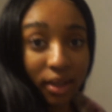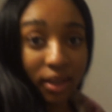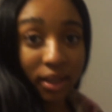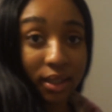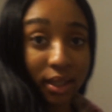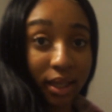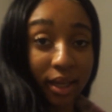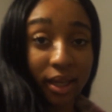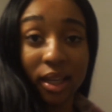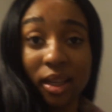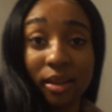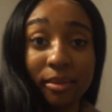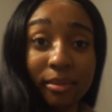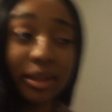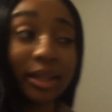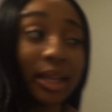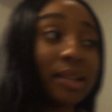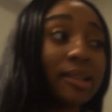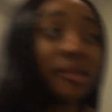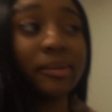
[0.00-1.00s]
Yeah,
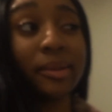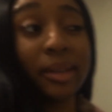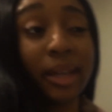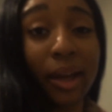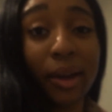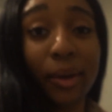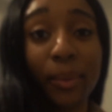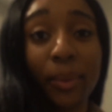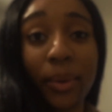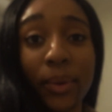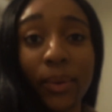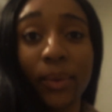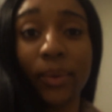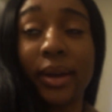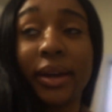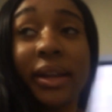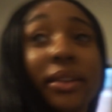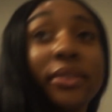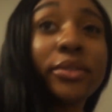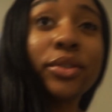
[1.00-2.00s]
but that's what we got going
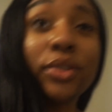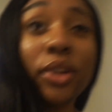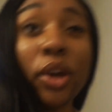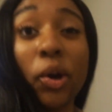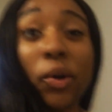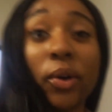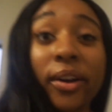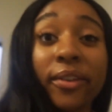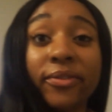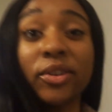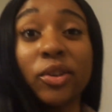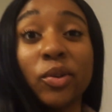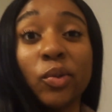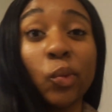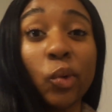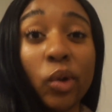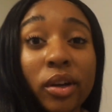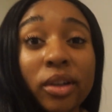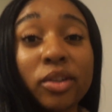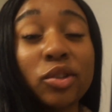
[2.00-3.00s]
on. So if you
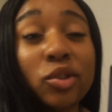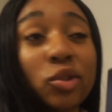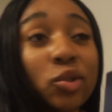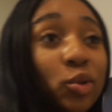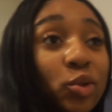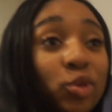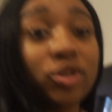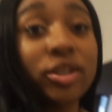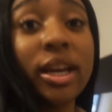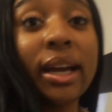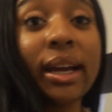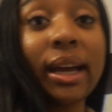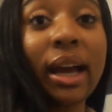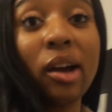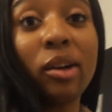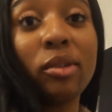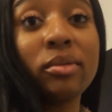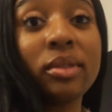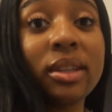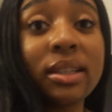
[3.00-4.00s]
want to check
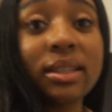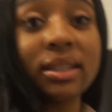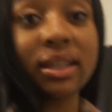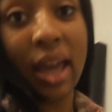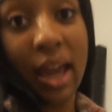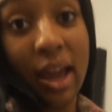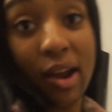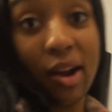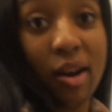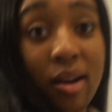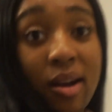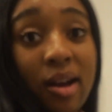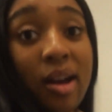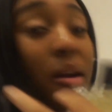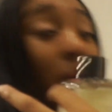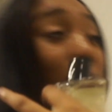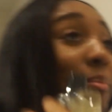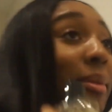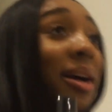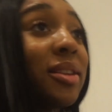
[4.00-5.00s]
out this hair,
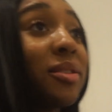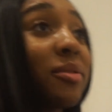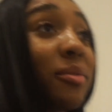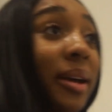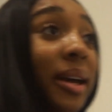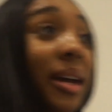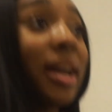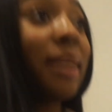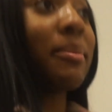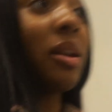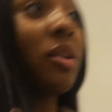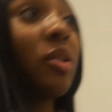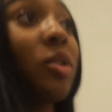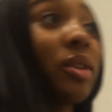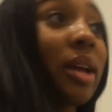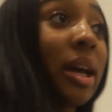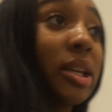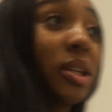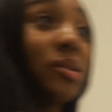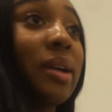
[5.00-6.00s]
by the way, I'm not gonna
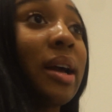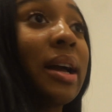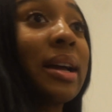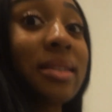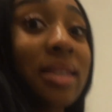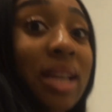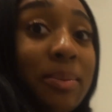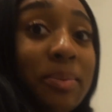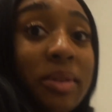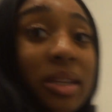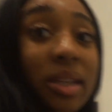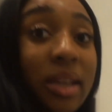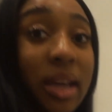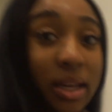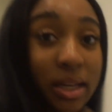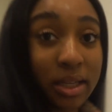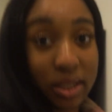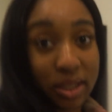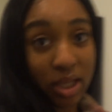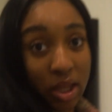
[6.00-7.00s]
lie to you, I sucked in it
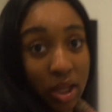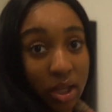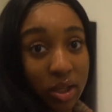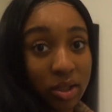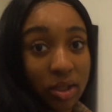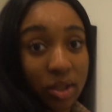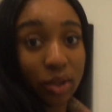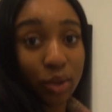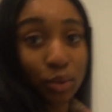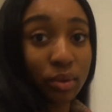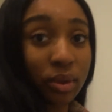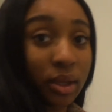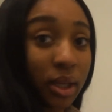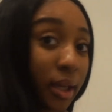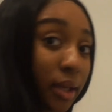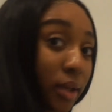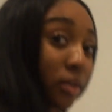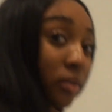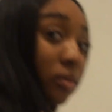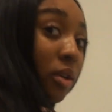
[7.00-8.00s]
and it still looks cute.
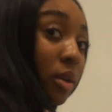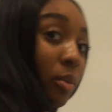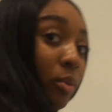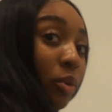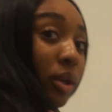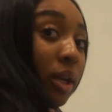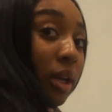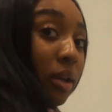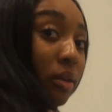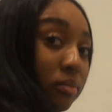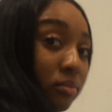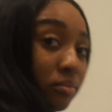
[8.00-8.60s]
Like, come on now.